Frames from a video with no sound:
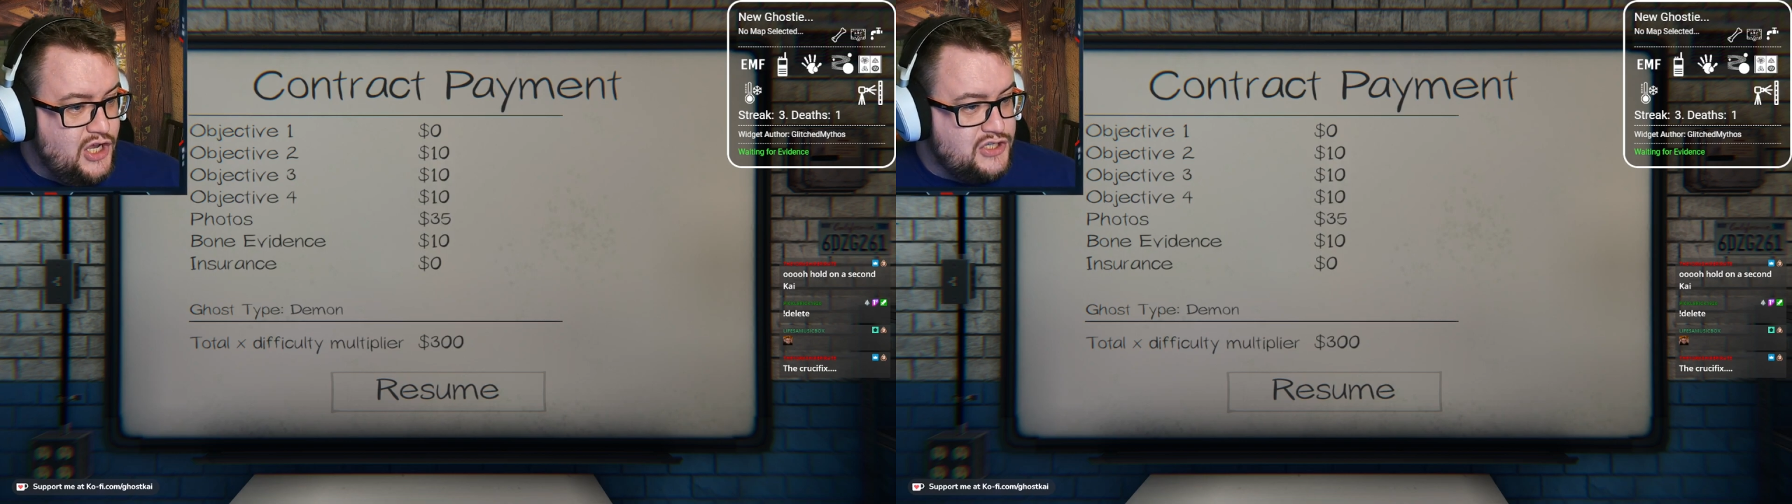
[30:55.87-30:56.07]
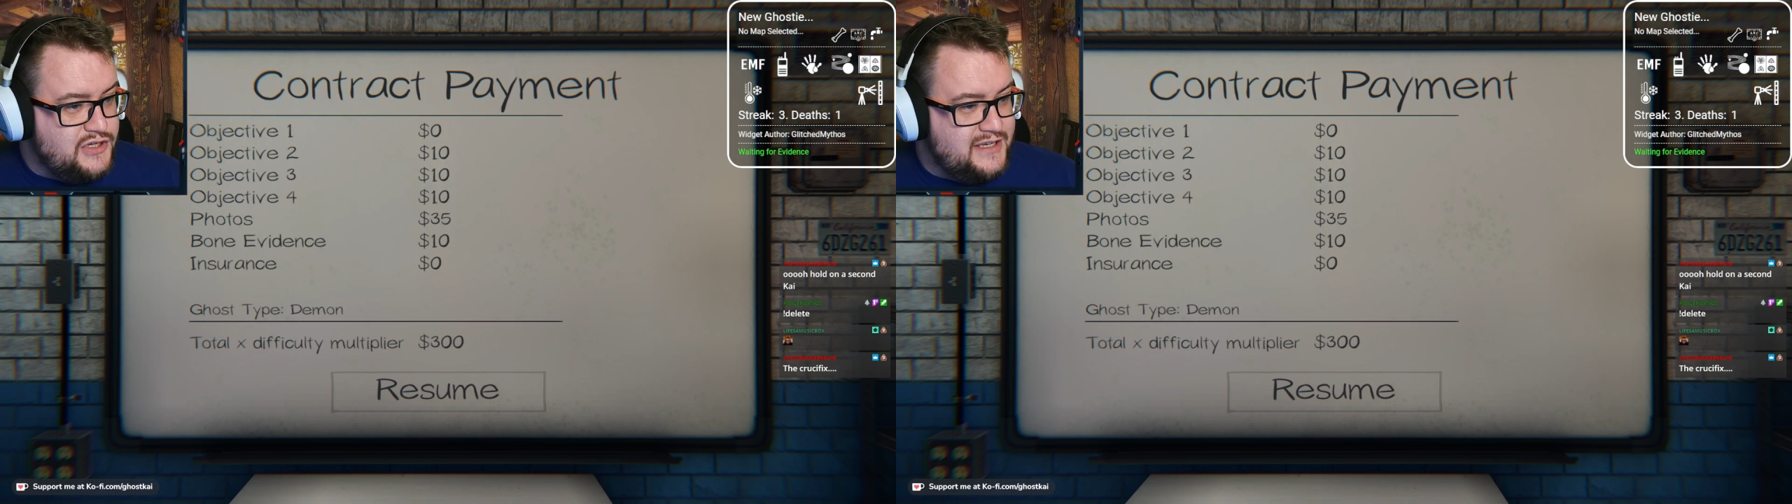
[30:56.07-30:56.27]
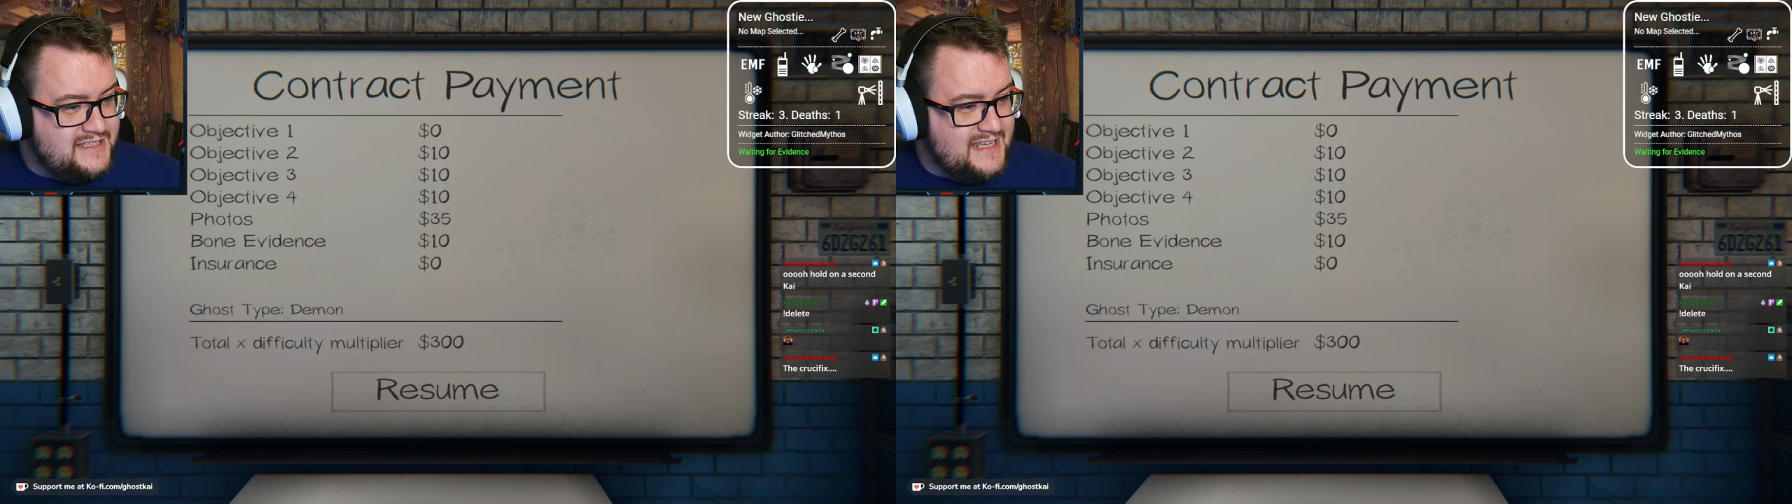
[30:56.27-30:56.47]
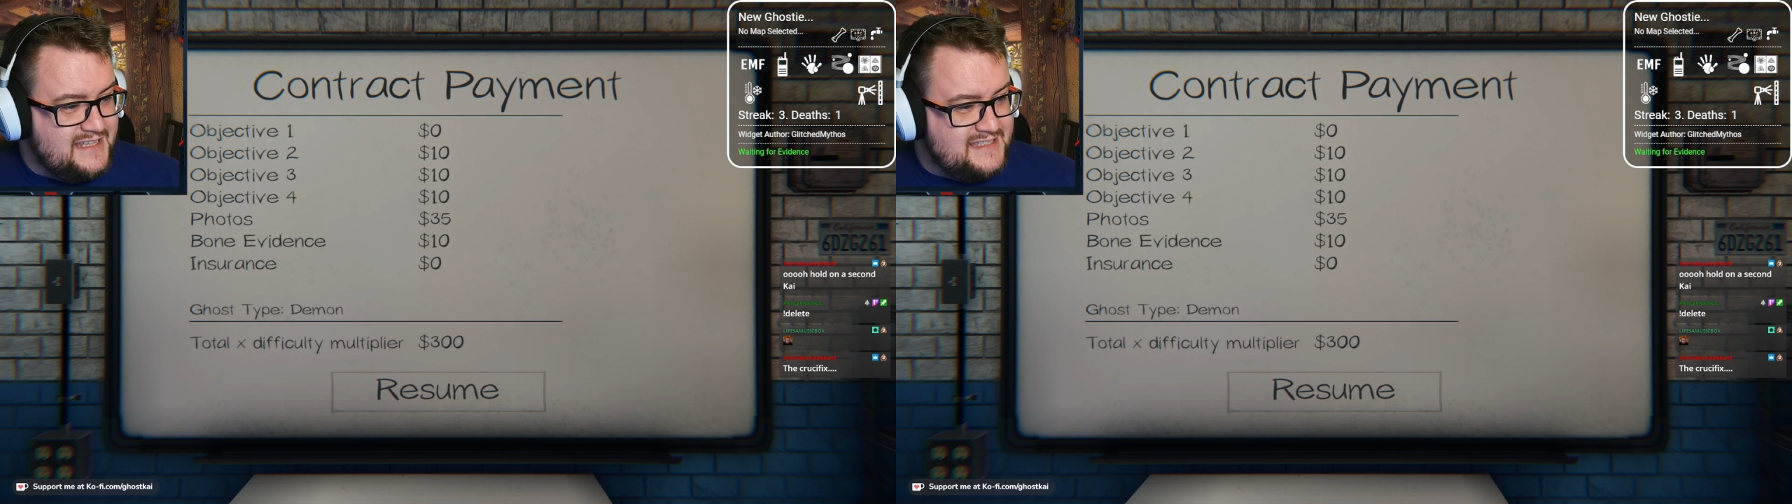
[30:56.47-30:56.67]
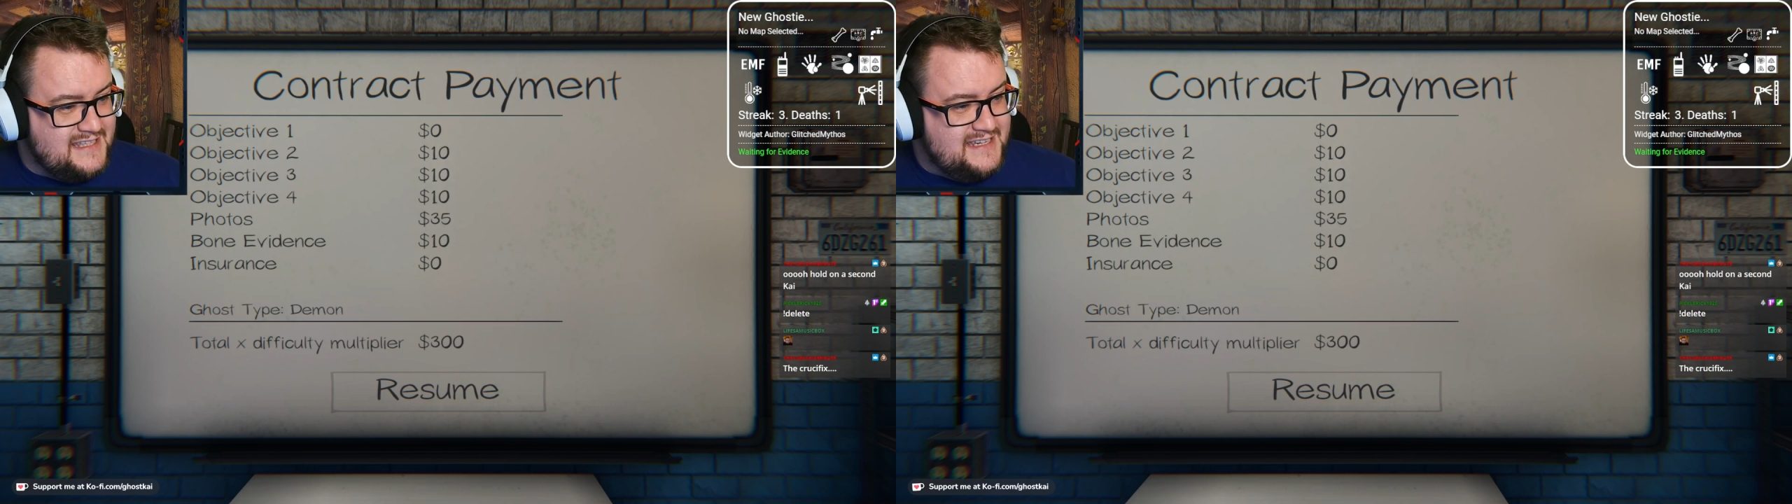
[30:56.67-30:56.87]
So you're going to send
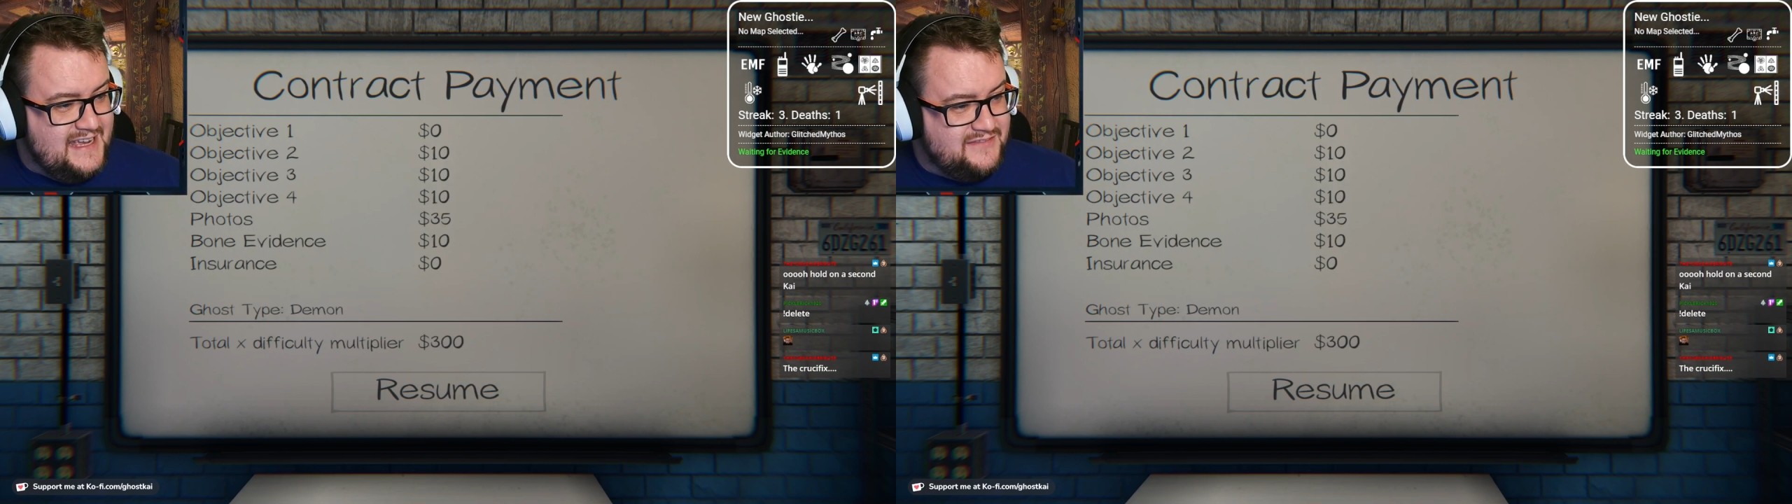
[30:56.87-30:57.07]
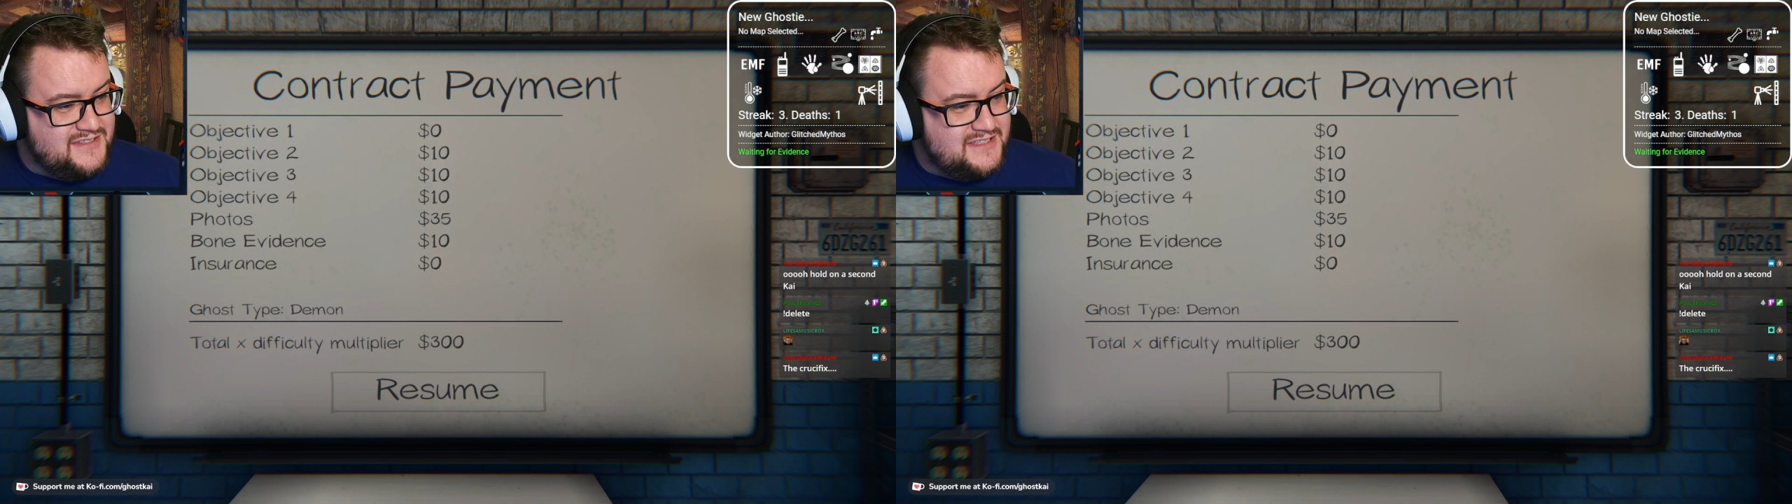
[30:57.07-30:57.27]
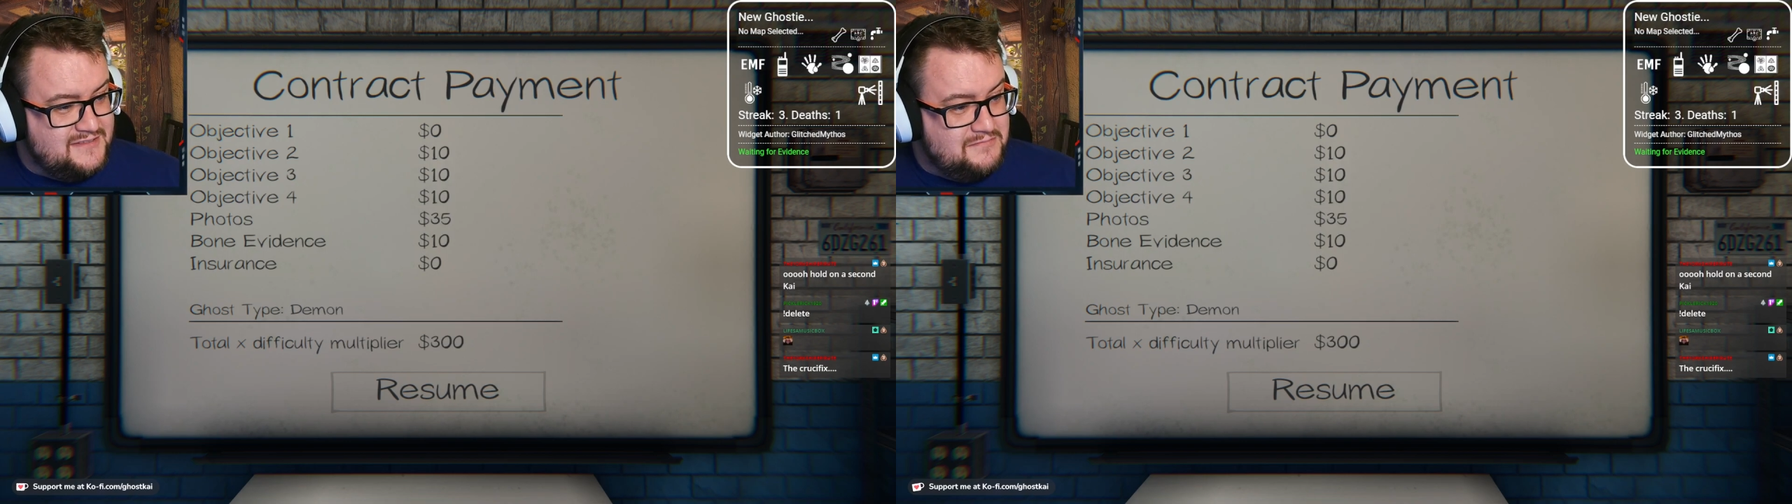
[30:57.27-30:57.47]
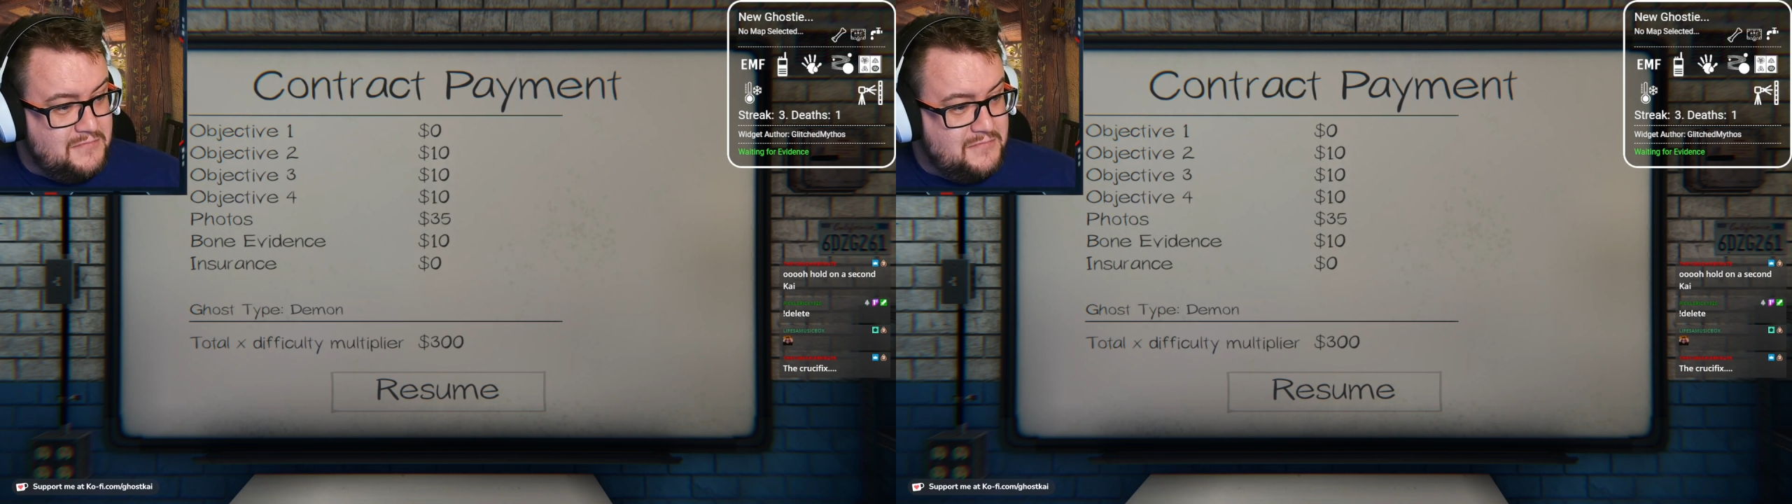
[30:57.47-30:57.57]
this to the devs?